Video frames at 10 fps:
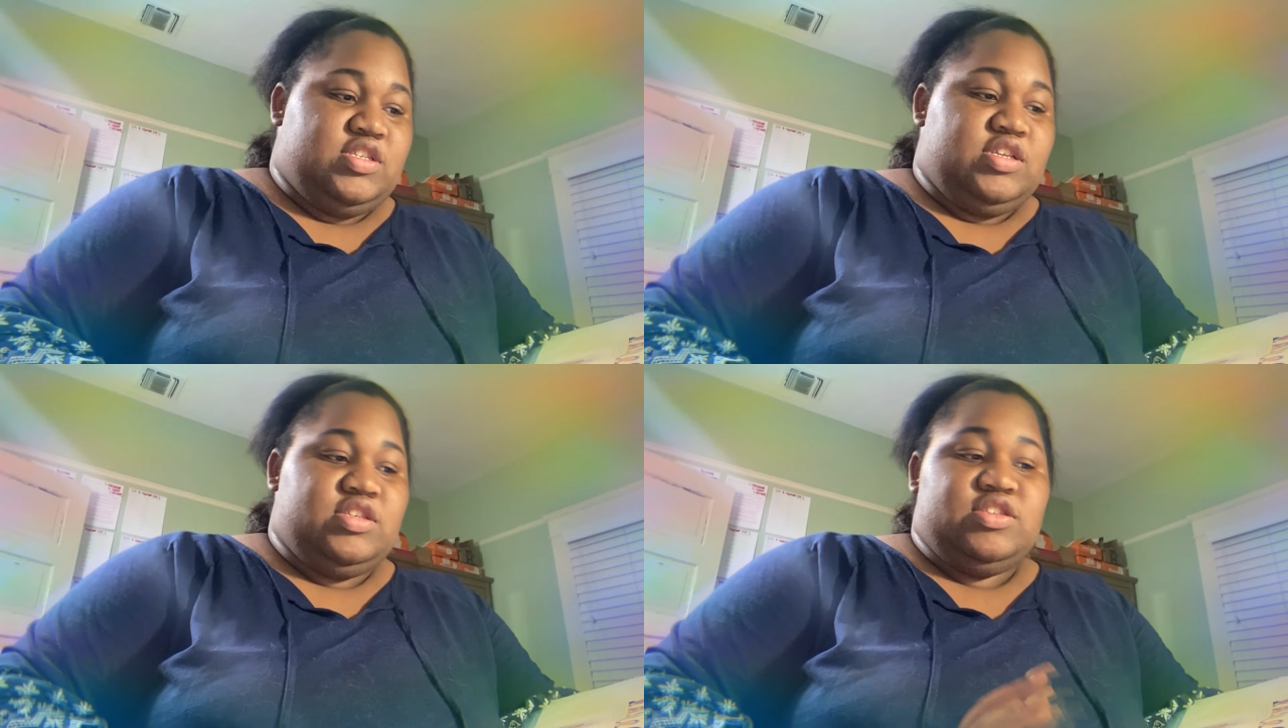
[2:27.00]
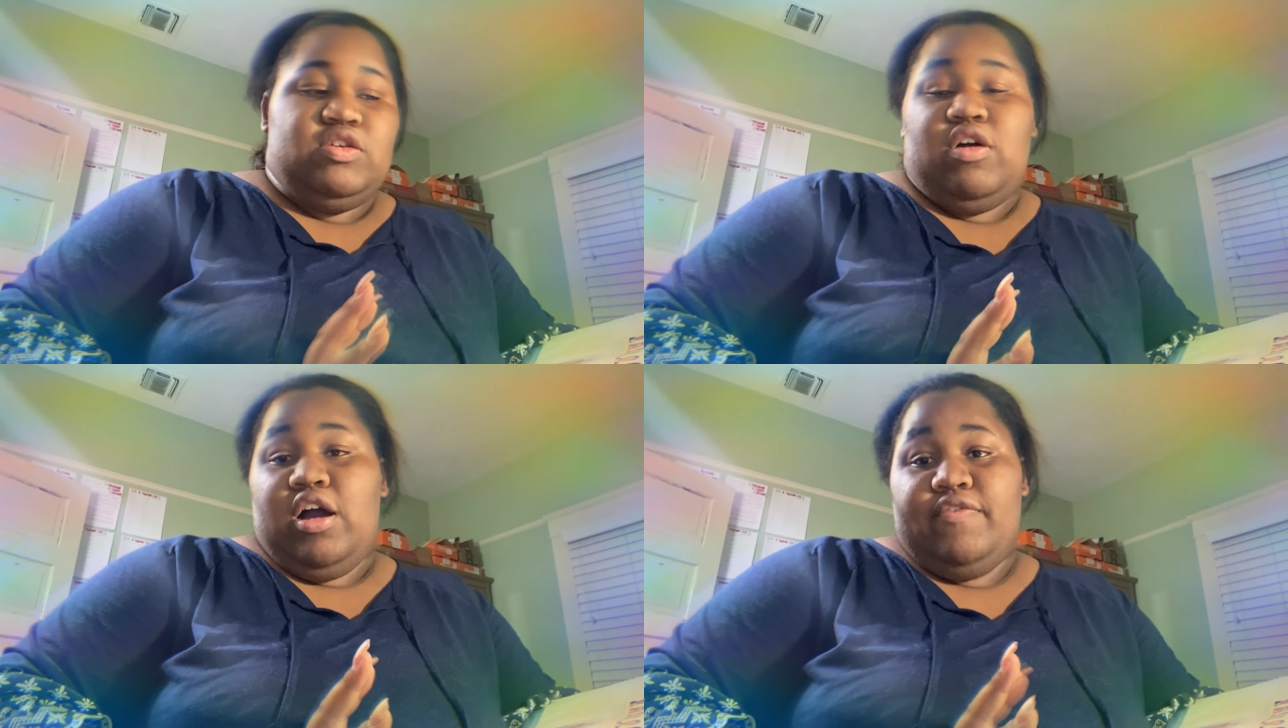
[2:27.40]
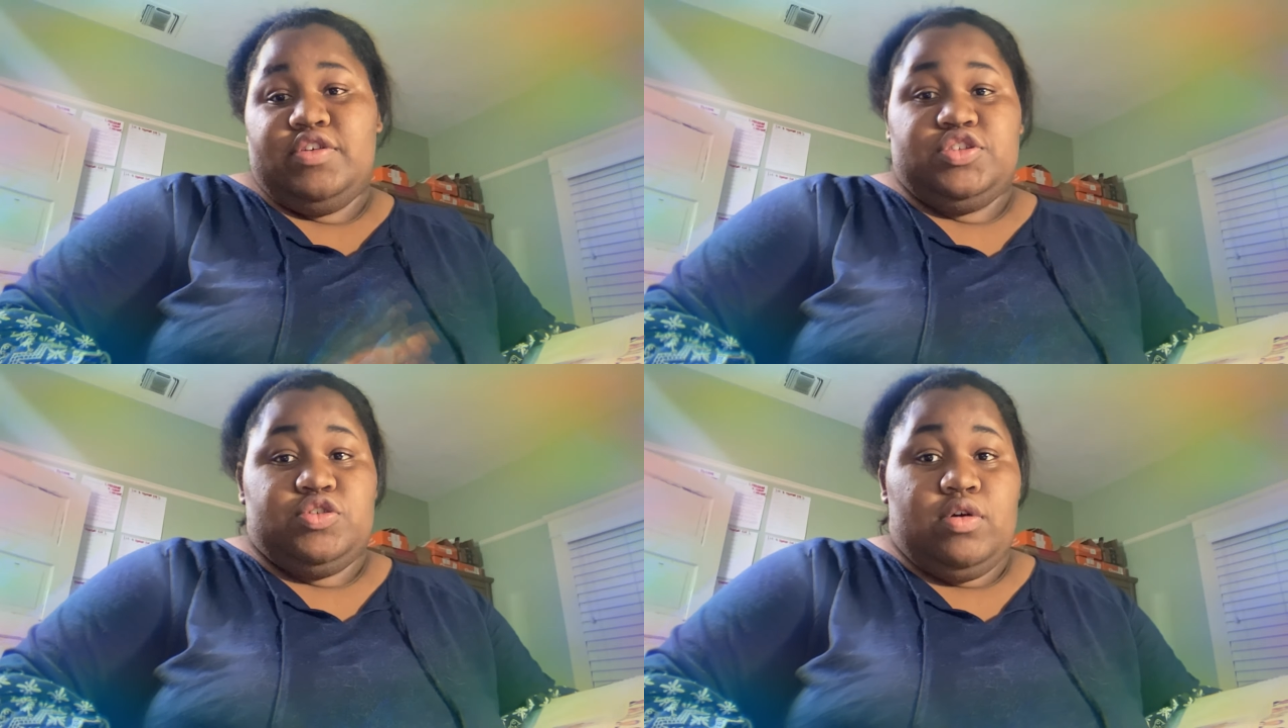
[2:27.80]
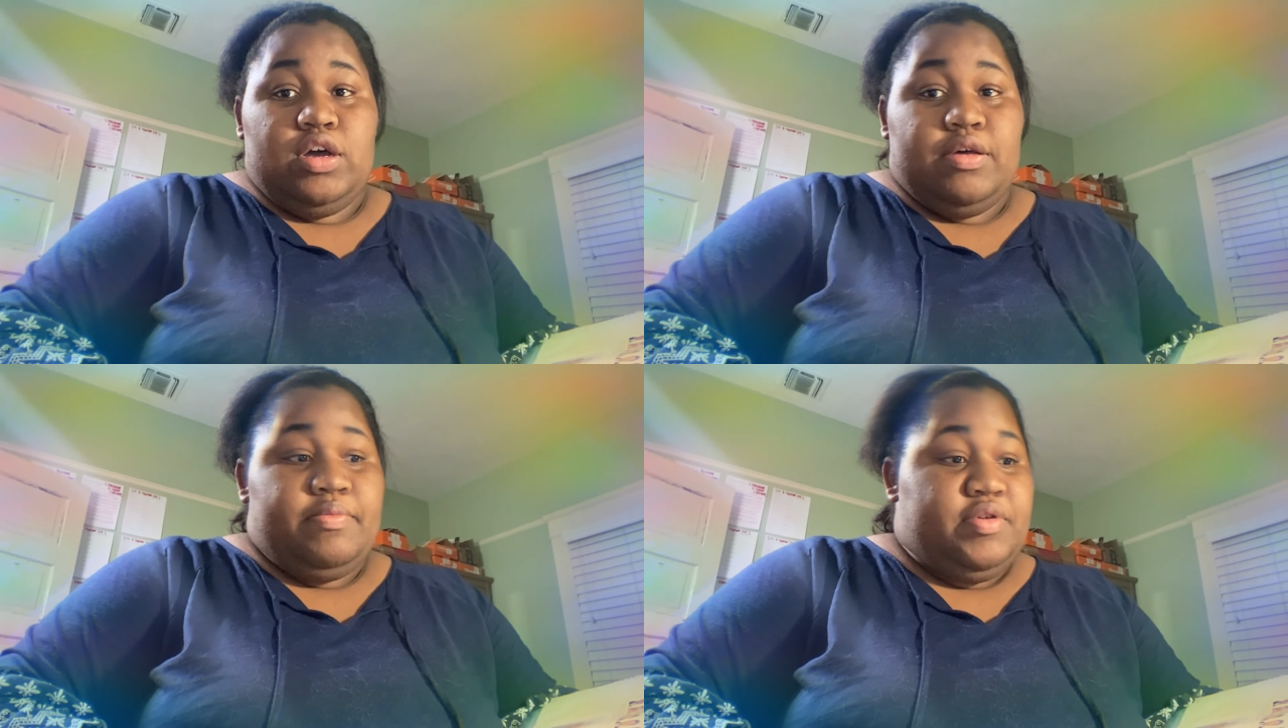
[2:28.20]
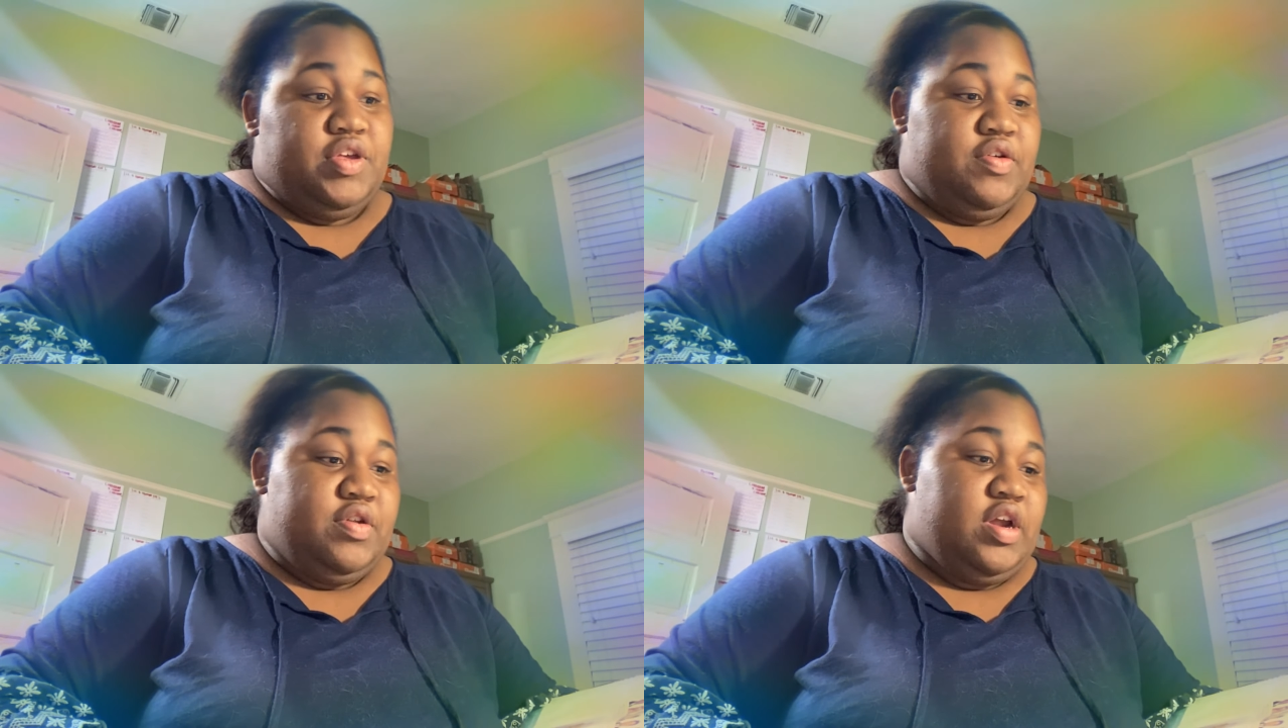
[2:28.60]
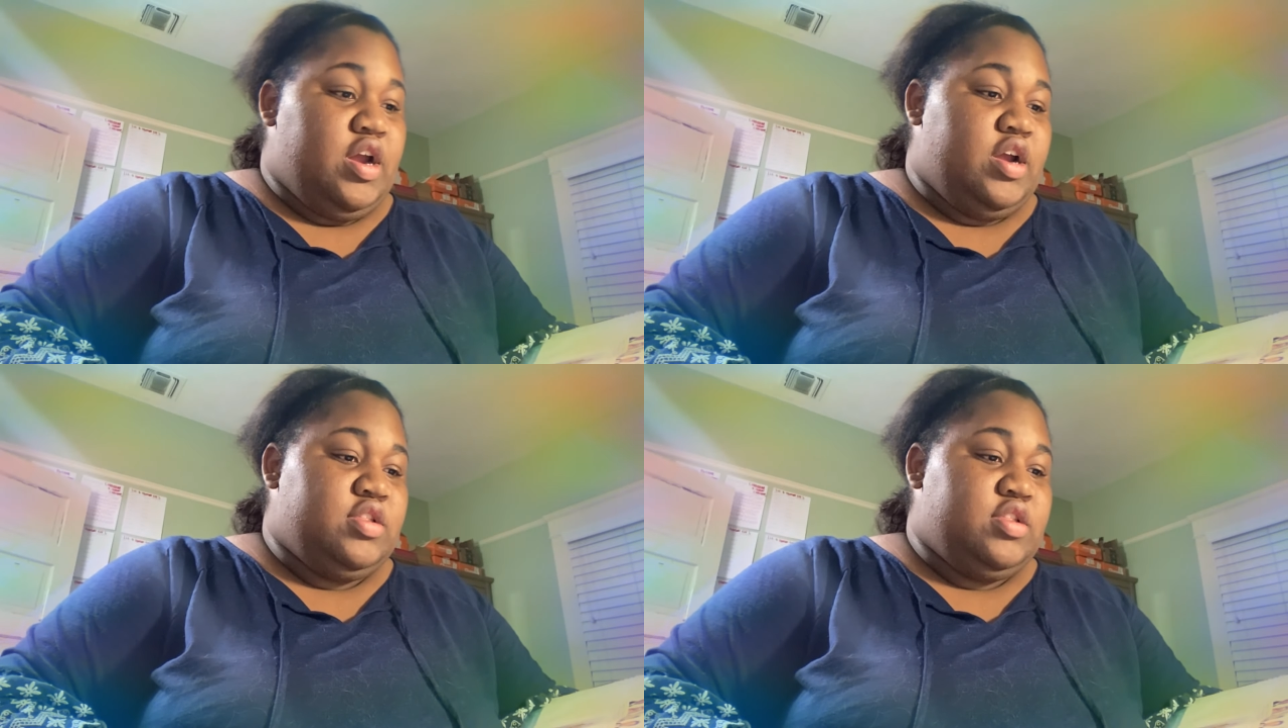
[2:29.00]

isn't so obvious to a computer.